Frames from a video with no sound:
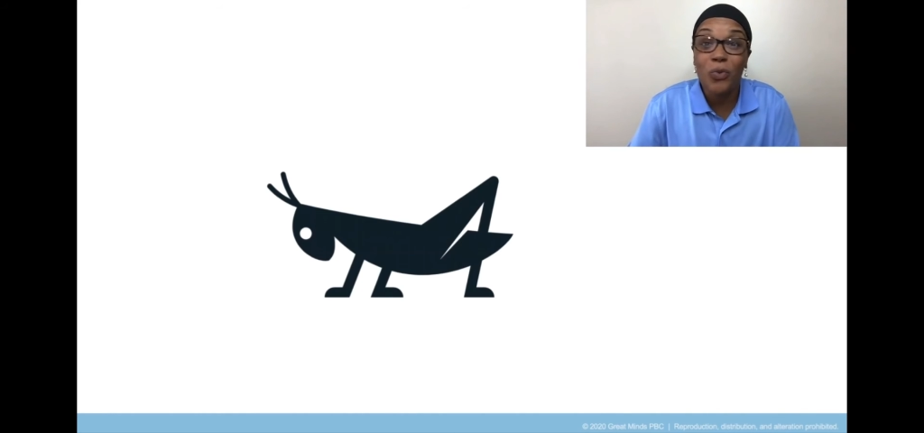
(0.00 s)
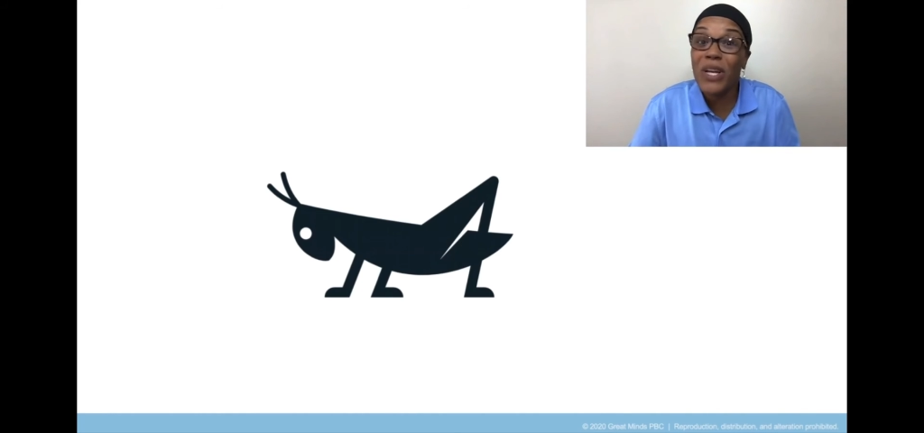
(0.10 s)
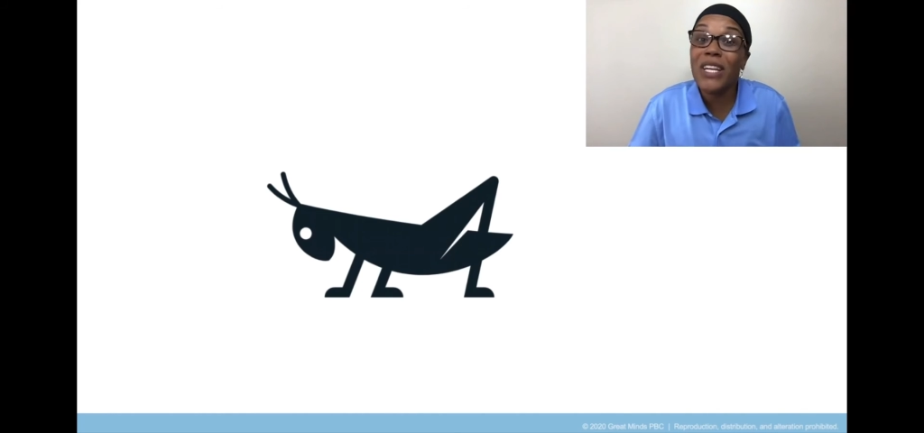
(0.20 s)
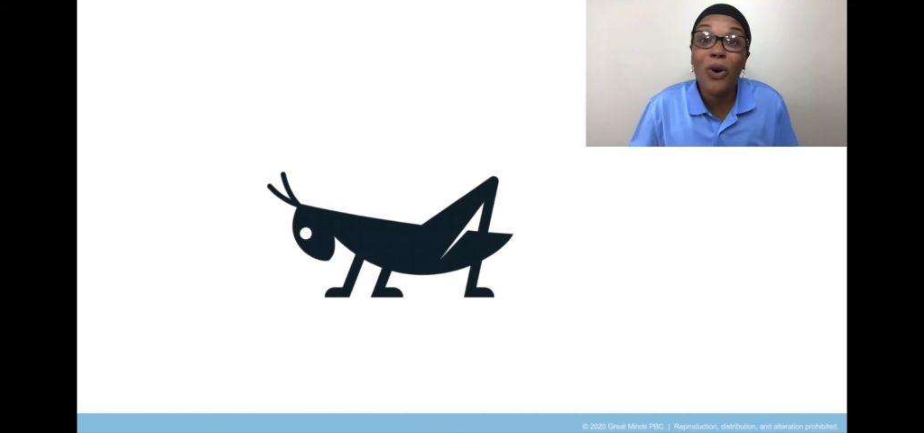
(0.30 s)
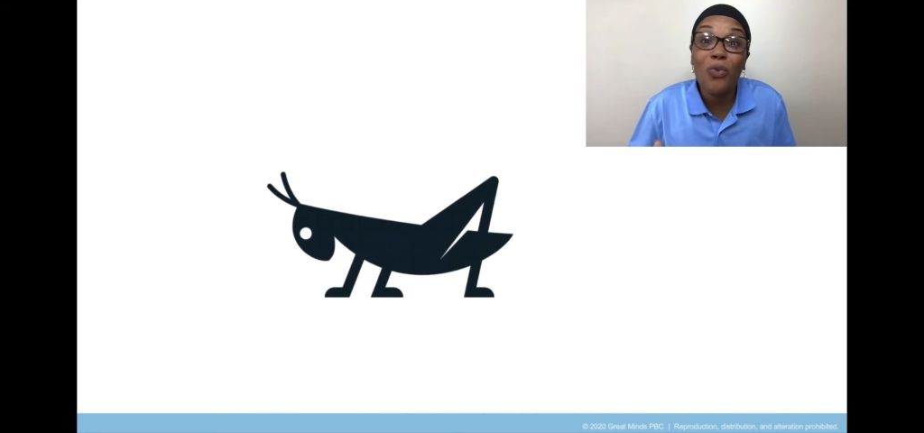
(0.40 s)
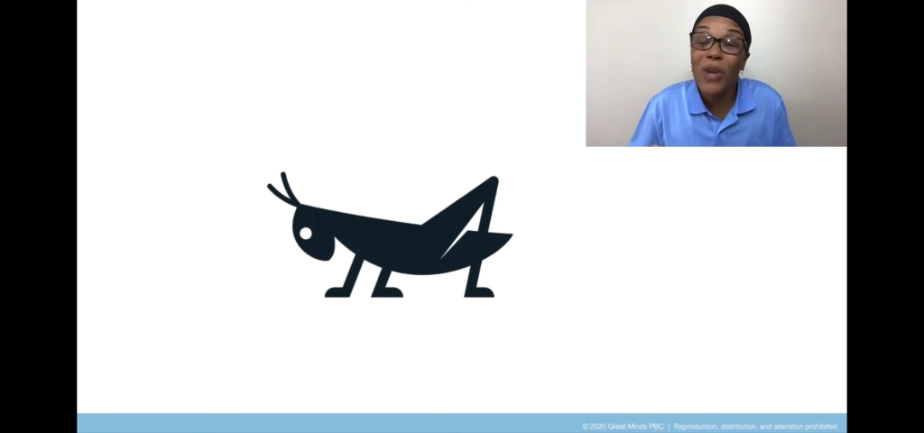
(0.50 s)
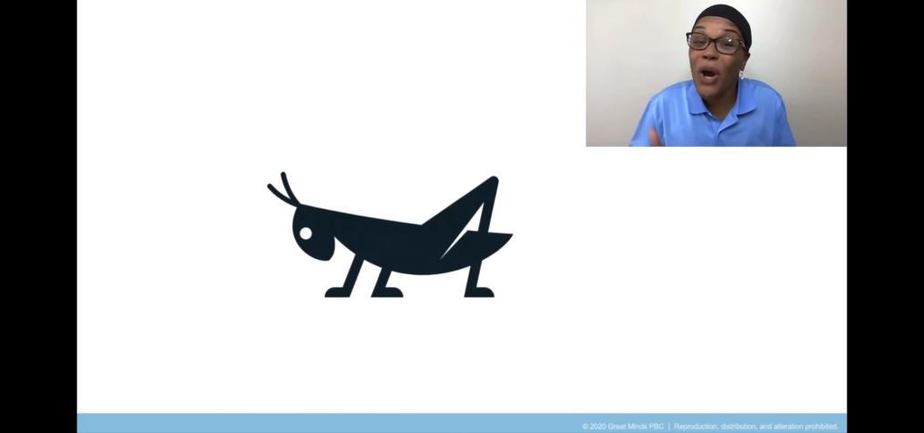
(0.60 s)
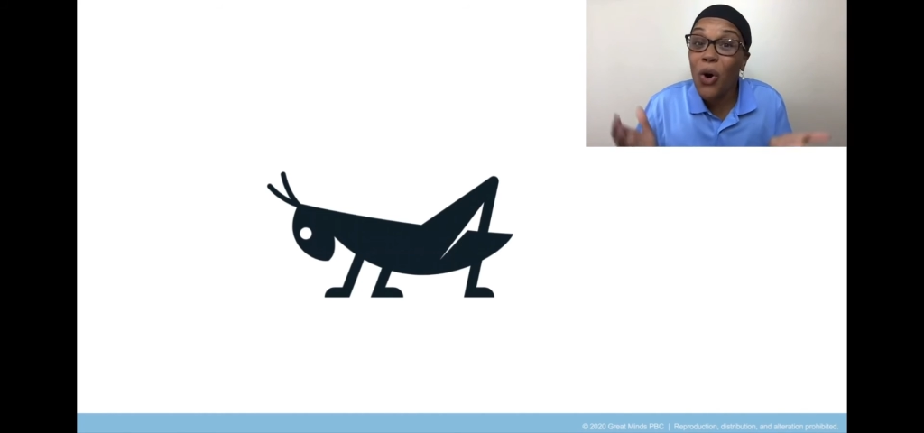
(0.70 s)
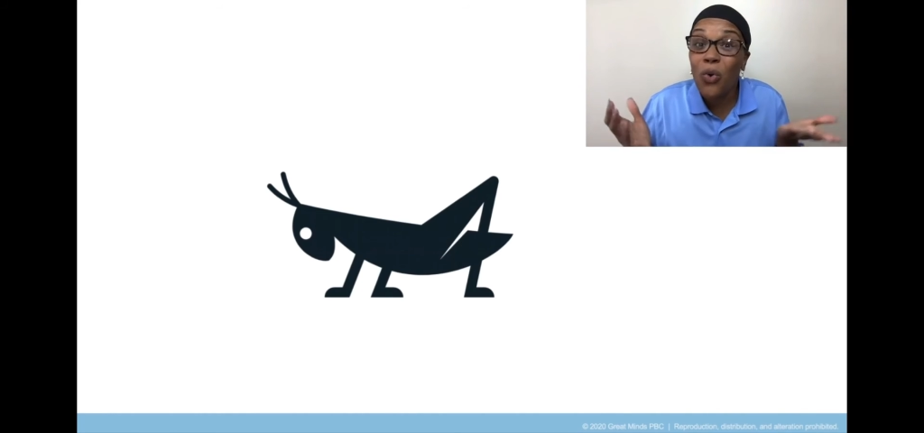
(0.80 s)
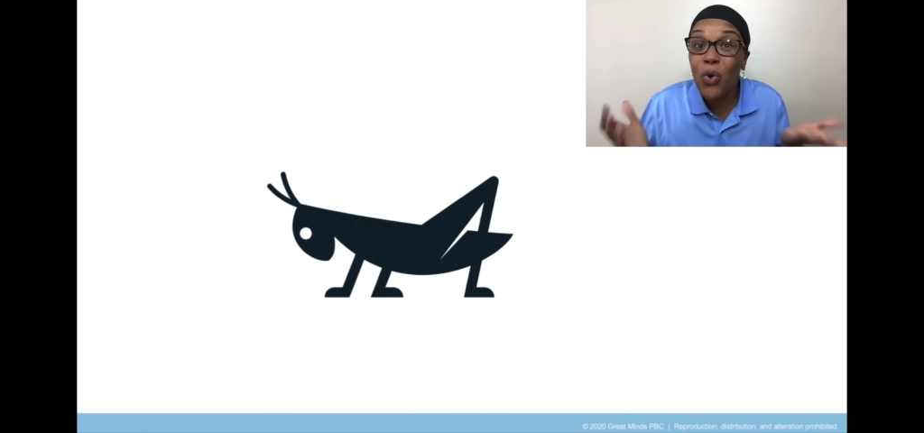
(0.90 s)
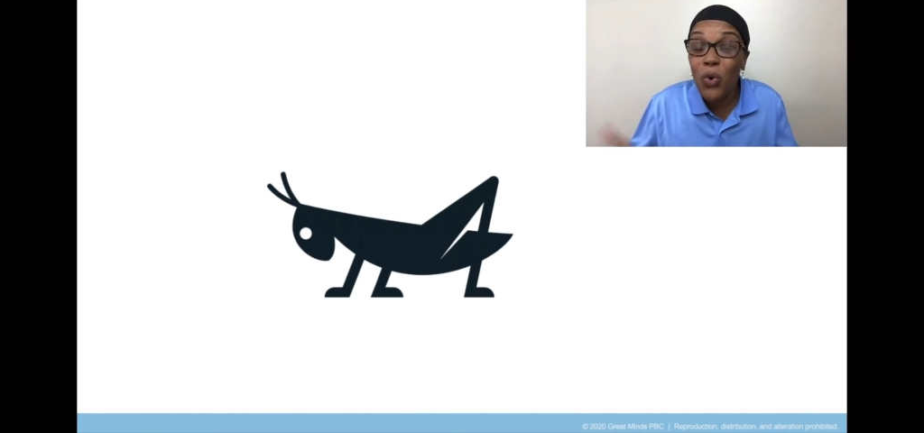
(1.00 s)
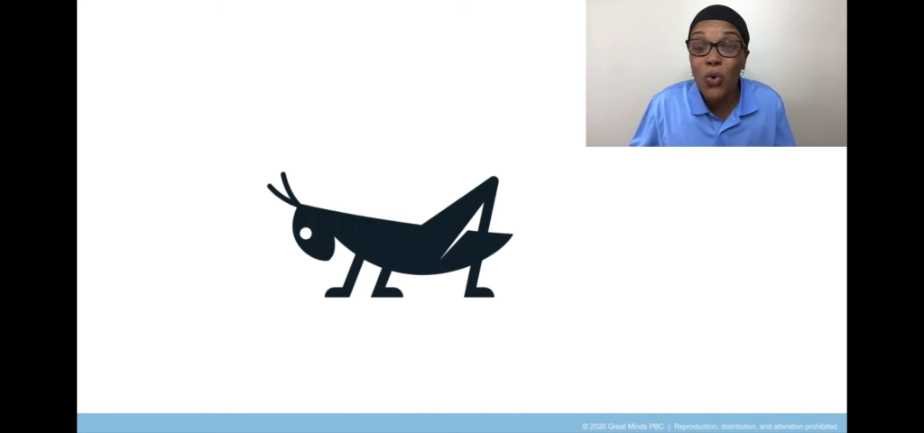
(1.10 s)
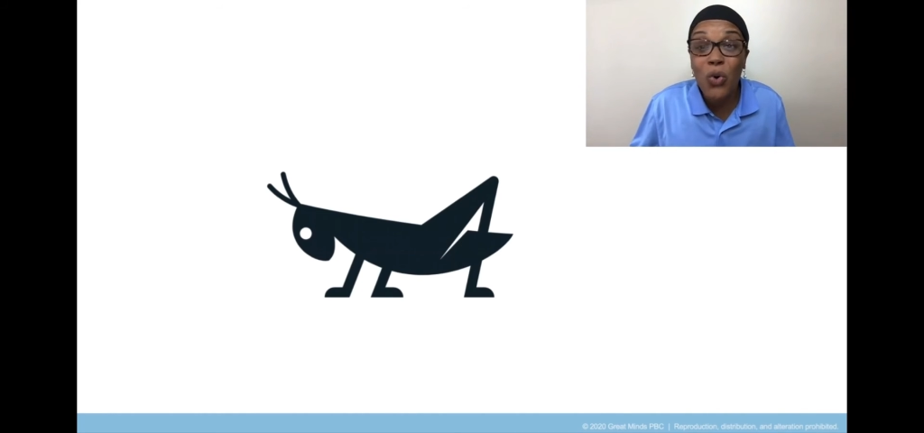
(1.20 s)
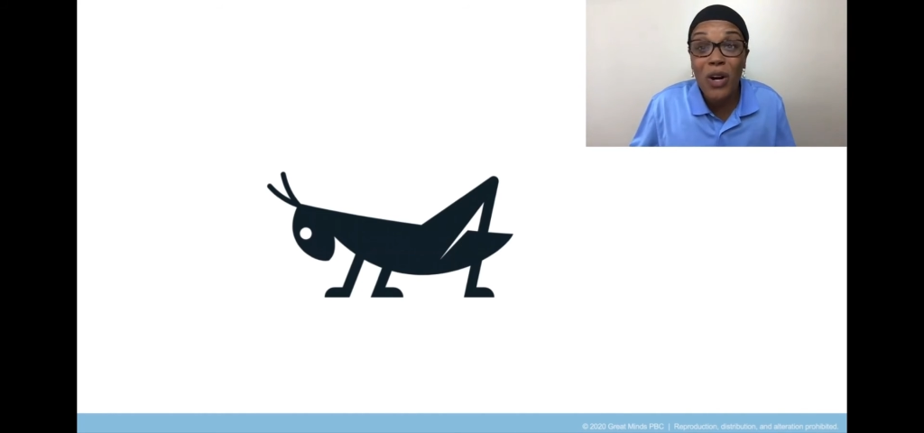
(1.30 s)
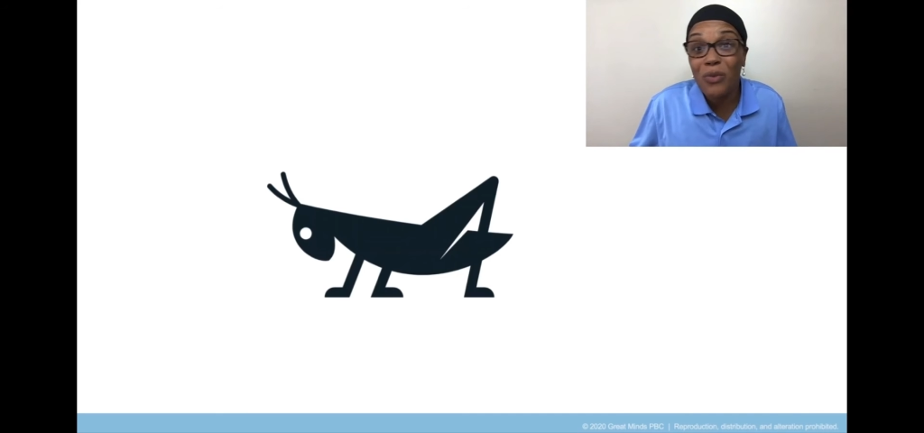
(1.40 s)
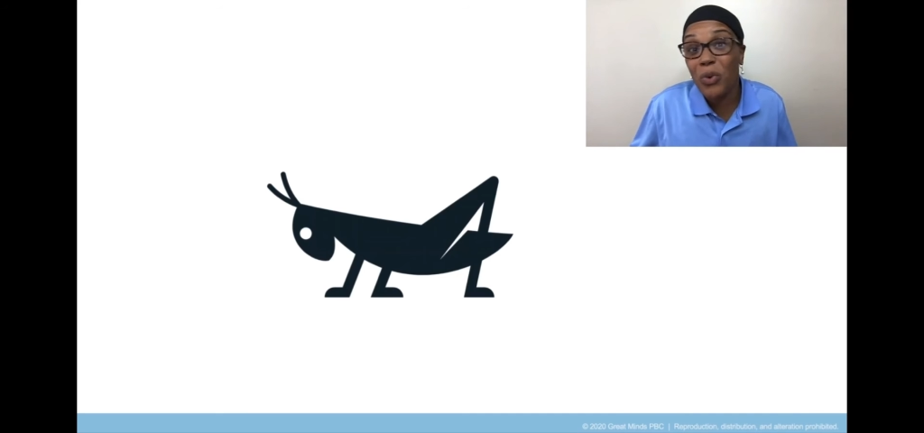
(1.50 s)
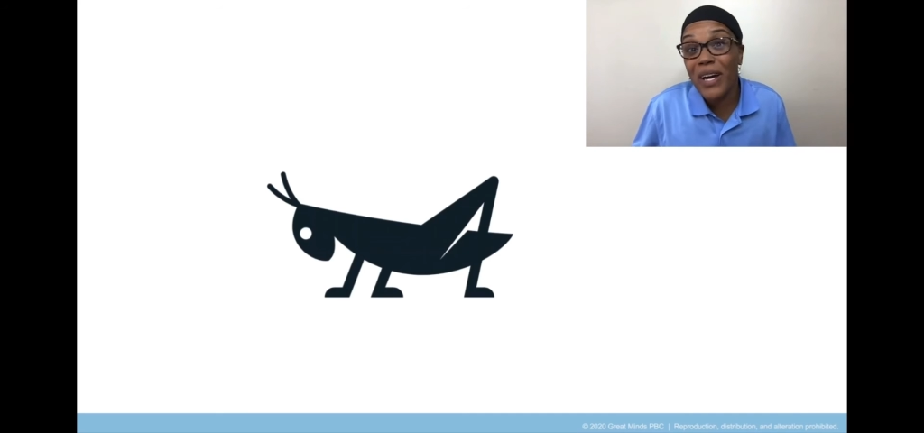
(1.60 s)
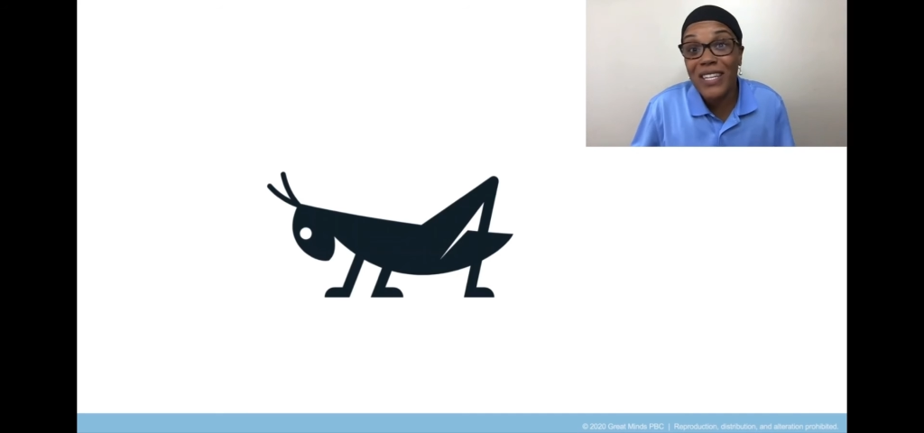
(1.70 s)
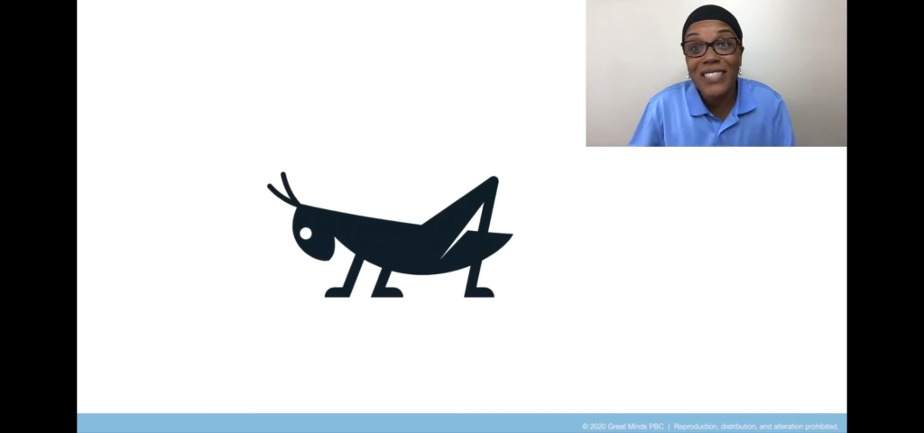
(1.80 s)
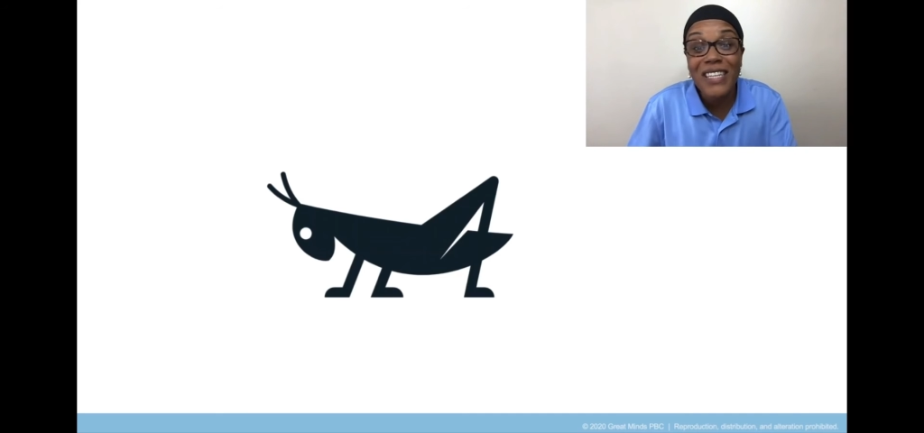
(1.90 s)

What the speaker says: We don't know who or what is